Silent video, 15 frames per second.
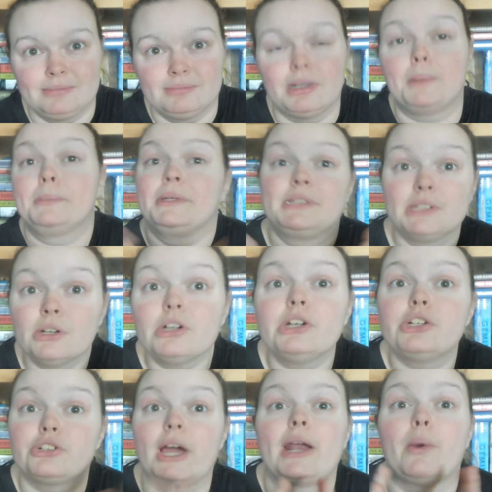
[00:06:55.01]
but I'm still going
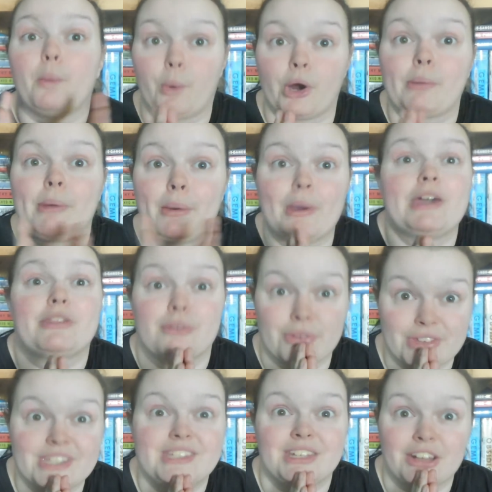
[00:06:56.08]
to try to work my way through
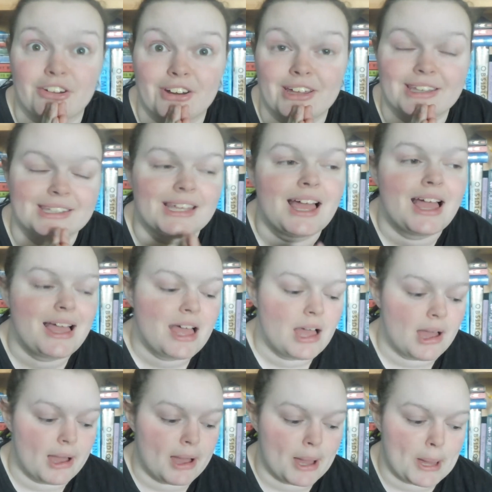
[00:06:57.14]
this series,
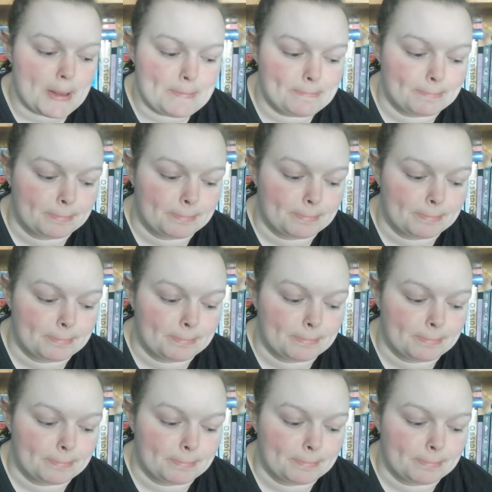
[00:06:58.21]
um,